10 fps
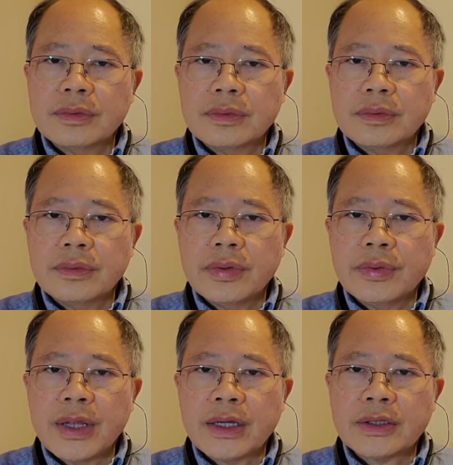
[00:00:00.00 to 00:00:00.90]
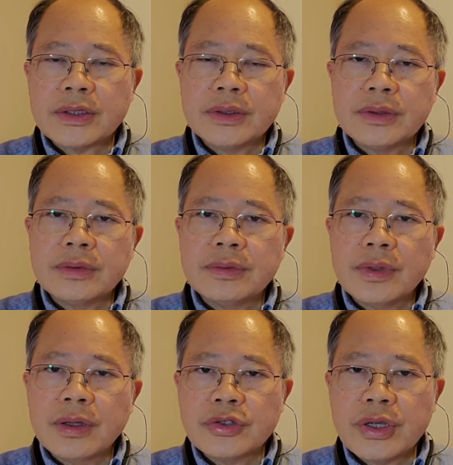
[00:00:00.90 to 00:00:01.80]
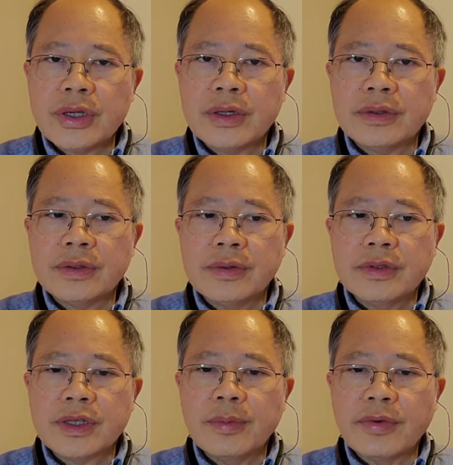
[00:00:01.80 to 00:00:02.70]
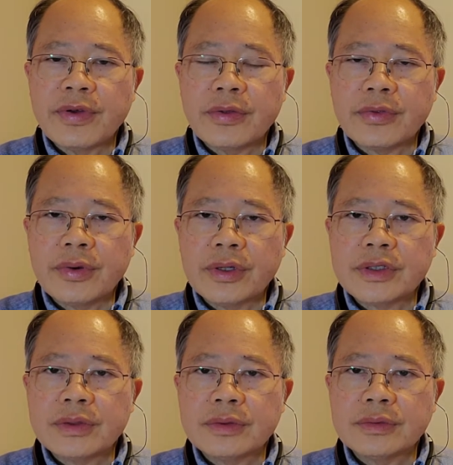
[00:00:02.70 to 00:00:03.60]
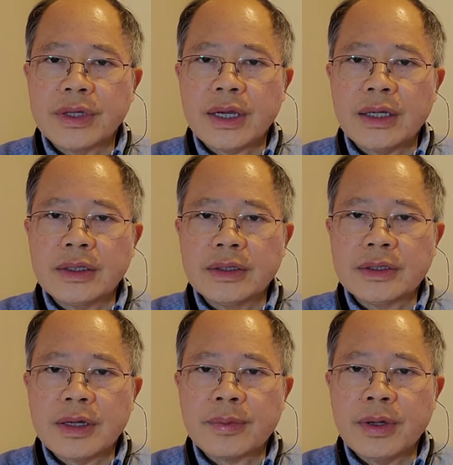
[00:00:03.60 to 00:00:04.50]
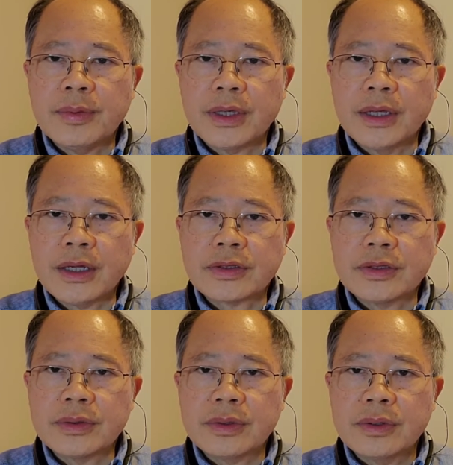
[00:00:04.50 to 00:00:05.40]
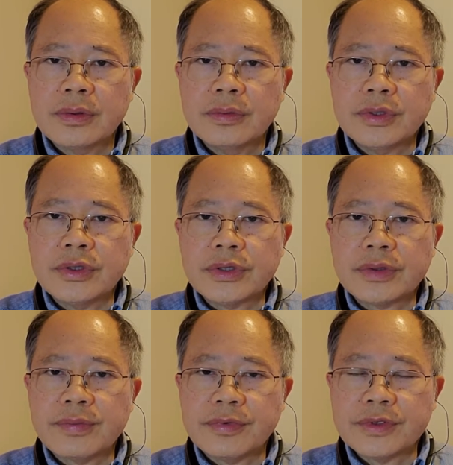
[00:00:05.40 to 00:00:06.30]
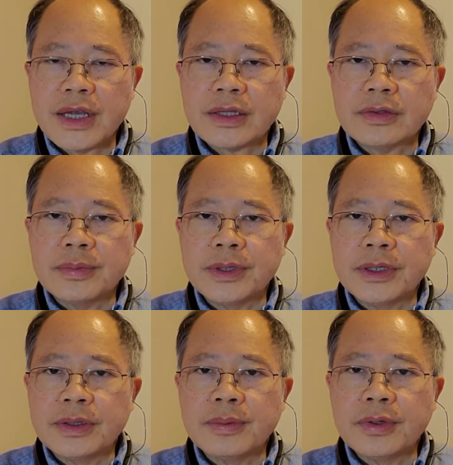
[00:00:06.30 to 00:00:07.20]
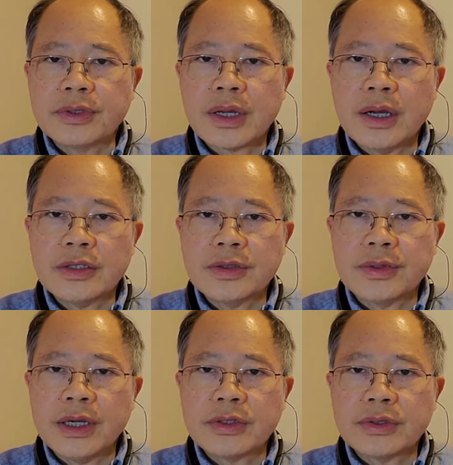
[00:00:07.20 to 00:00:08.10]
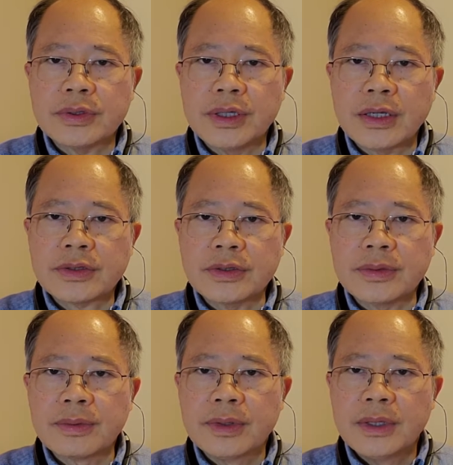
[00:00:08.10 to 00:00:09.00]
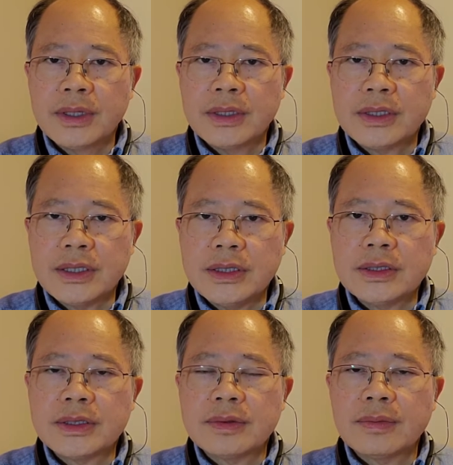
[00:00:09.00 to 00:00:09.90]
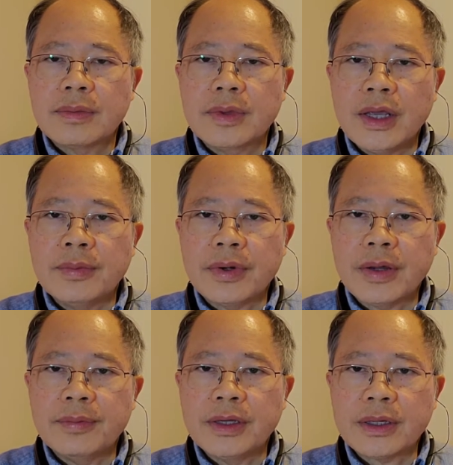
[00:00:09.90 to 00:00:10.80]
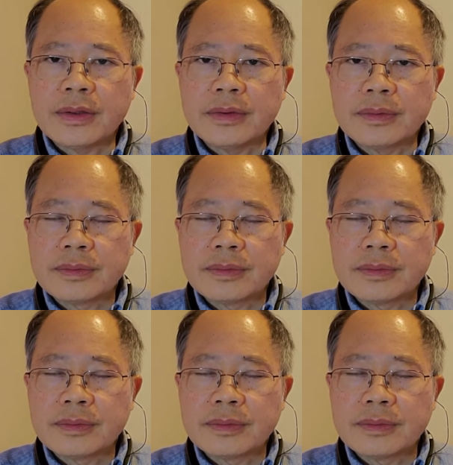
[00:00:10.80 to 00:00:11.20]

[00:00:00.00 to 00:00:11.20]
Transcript: we would like to share some of our thoughts regarding this upcoming election, which is said to be the most consequential election since Abraham Lincoln.